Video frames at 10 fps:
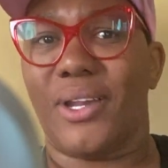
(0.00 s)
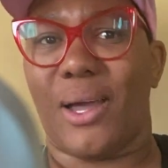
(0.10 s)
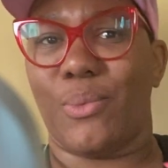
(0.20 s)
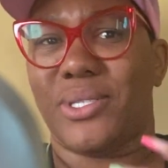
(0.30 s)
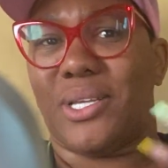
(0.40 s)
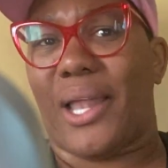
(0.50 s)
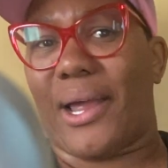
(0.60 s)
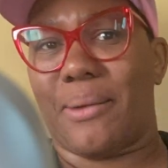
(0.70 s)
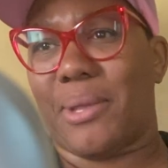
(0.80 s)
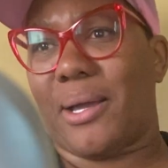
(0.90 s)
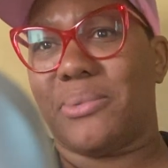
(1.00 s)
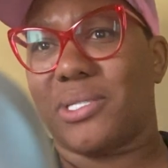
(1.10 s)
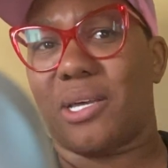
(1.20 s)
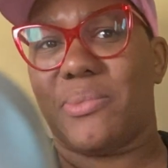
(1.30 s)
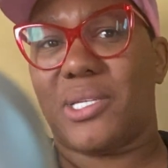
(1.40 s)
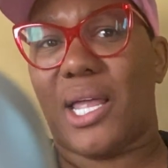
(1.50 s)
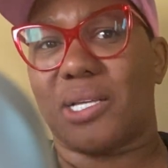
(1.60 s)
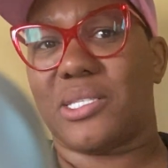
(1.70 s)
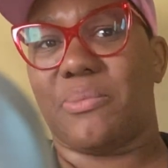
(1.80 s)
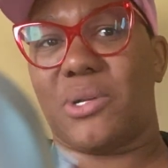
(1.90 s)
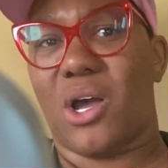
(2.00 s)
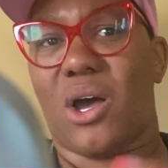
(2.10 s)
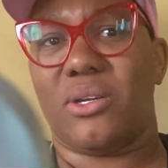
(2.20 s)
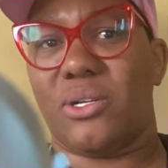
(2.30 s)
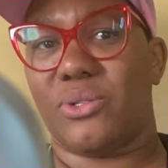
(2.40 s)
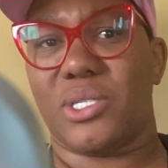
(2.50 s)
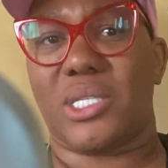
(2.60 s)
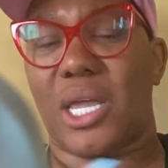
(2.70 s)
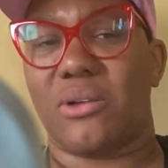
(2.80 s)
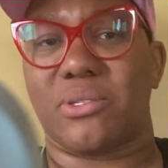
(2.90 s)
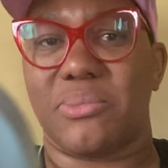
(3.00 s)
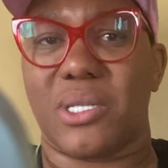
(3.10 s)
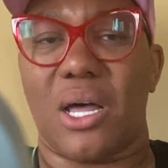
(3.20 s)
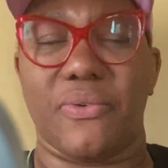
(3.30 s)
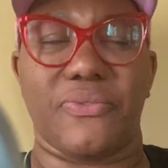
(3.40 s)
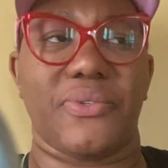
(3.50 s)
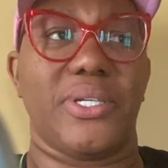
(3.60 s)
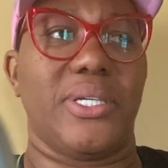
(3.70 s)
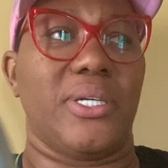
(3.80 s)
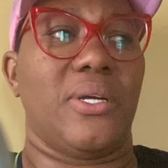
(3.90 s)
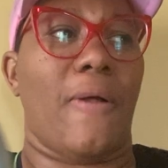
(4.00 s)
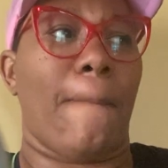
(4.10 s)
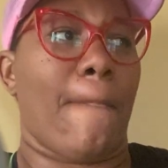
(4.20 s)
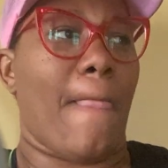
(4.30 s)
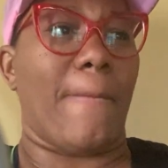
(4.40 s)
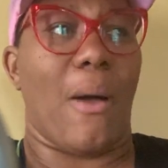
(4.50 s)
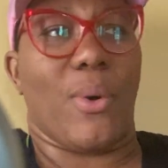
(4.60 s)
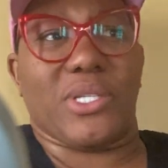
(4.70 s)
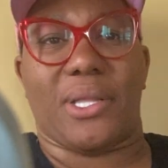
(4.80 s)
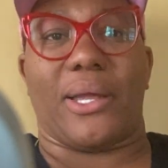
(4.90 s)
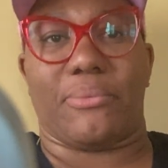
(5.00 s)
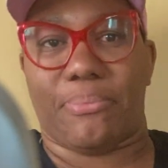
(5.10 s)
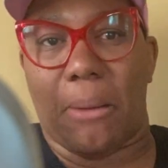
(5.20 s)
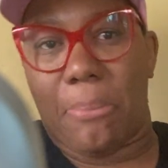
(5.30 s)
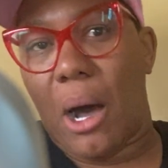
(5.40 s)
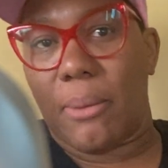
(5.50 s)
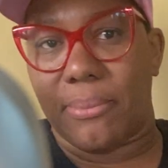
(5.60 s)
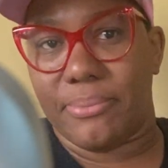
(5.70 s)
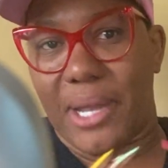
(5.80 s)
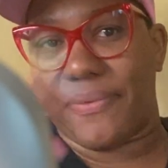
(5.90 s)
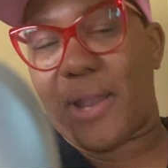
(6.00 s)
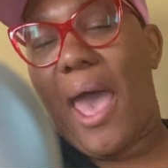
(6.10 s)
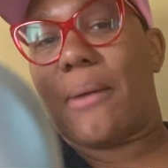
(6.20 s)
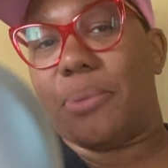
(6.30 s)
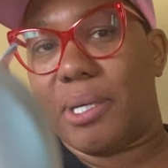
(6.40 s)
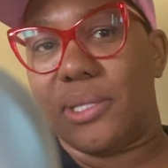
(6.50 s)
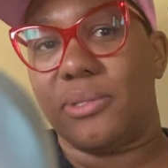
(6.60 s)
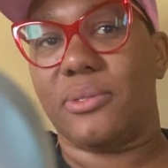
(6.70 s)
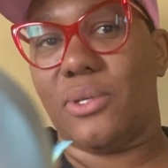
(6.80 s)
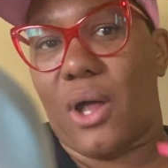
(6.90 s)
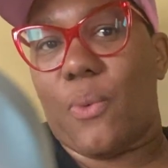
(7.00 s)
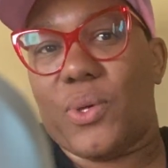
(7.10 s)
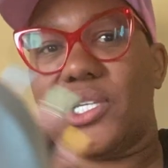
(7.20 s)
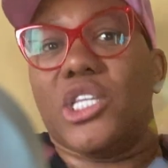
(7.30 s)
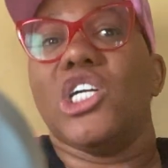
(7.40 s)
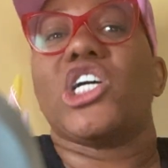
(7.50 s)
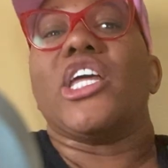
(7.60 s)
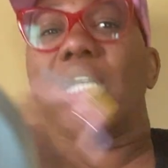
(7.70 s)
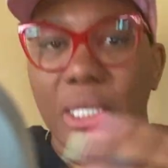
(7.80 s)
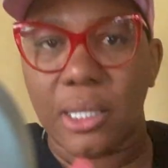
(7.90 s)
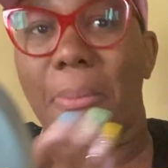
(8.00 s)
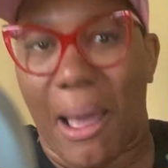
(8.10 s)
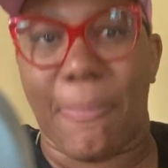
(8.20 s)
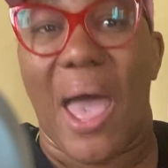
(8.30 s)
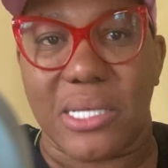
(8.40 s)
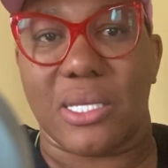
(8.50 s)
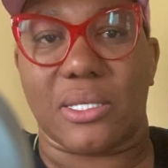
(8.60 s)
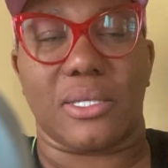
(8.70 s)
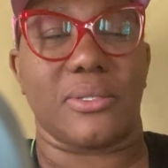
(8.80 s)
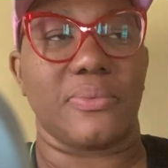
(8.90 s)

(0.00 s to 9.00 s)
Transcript: I wasn't like, I'm like, I'm just coming to like a seminar, you know, just to hear some stuff. I mean, I wasn't like a bum, never that, but you know, I wasn't looking my best.